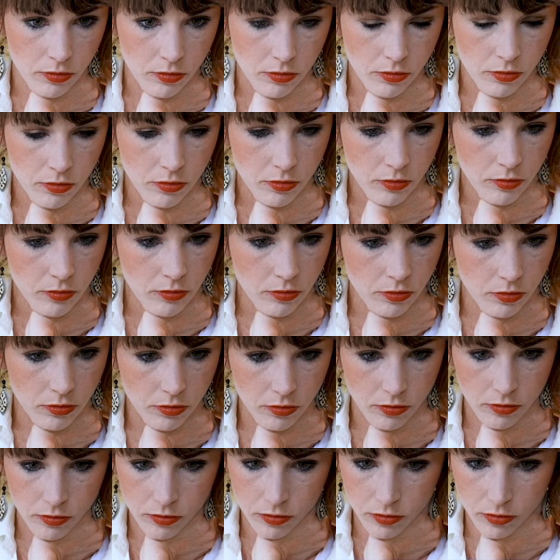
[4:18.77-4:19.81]
even hide the
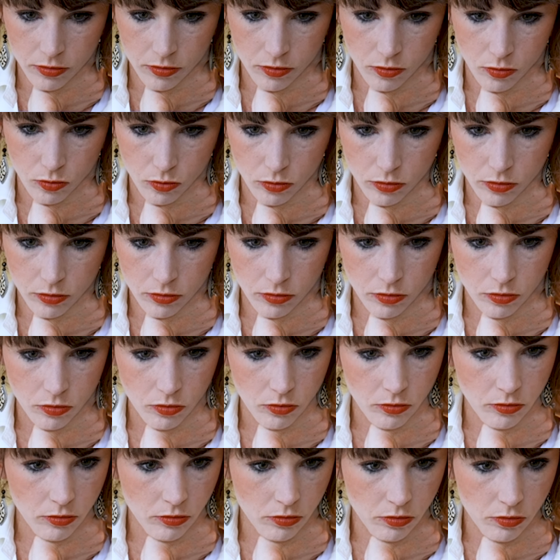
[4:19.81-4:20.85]
tile
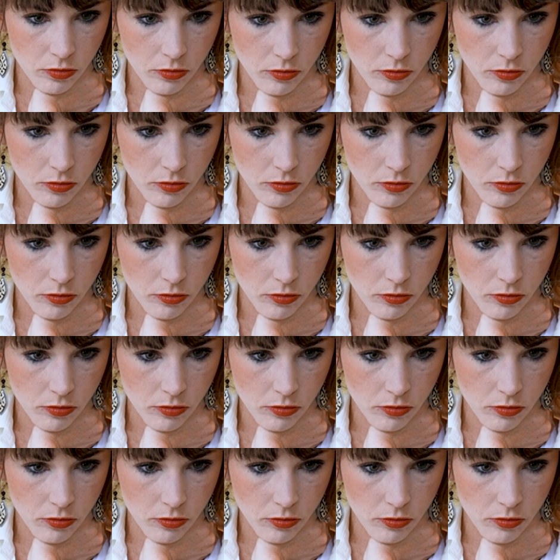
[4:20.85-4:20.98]
altogether.